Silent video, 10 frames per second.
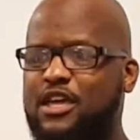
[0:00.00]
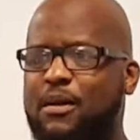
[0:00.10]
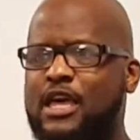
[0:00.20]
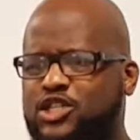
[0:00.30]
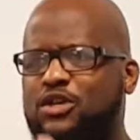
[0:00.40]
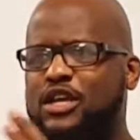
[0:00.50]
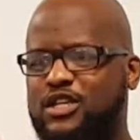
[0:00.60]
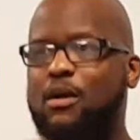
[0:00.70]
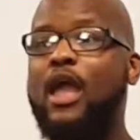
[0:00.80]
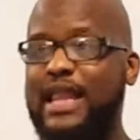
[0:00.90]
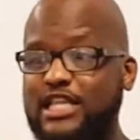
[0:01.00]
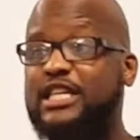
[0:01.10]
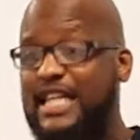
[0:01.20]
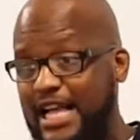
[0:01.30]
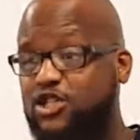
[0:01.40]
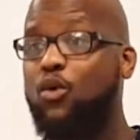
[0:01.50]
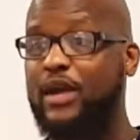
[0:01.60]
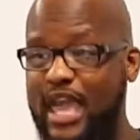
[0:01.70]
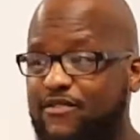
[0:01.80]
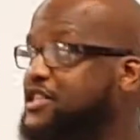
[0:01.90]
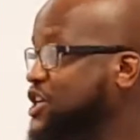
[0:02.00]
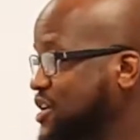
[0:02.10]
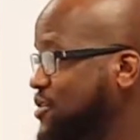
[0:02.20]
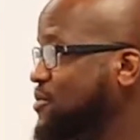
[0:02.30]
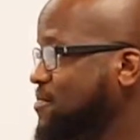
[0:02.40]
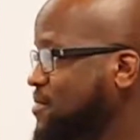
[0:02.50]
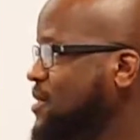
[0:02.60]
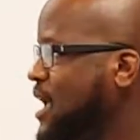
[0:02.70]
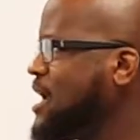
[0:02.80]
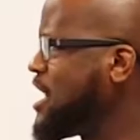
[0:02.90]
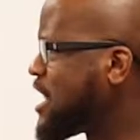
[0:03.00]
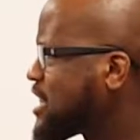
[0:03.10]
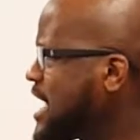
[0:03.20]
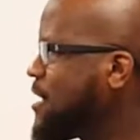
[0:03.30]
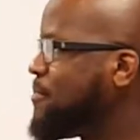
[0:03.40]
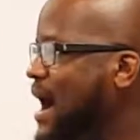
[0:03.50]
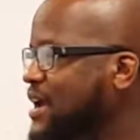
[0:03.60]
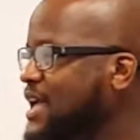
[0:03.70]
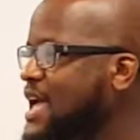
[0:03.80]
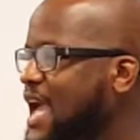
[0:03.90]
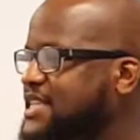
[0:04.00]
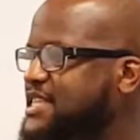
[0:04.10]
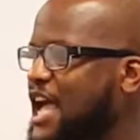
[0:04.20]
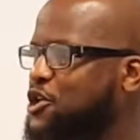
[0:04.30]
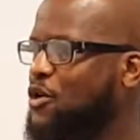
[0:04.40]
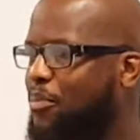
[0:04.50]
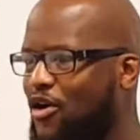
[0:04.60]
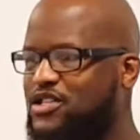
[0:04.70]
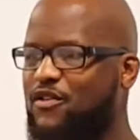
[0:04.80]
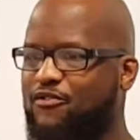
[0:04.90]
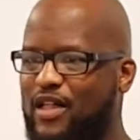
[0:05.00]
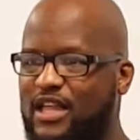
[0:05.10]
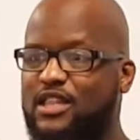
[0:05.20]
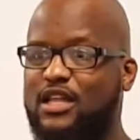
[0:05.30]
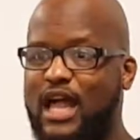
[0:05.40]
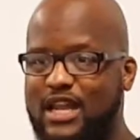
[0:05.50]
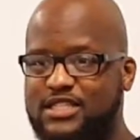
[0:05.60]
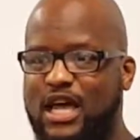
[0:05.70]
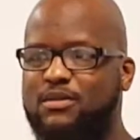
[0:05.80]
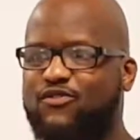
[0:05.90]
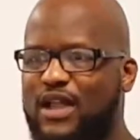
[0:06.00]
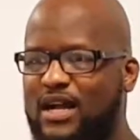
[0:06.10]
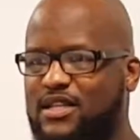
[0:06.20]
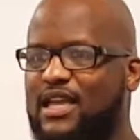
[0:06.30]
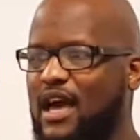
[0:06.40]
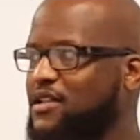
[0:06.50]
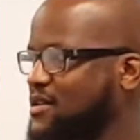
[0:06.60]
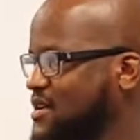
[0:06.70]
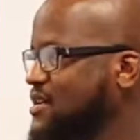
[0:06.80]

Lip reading: That's going to give it to you. And the thing about it is that, birds of a feather a lot of times flock together.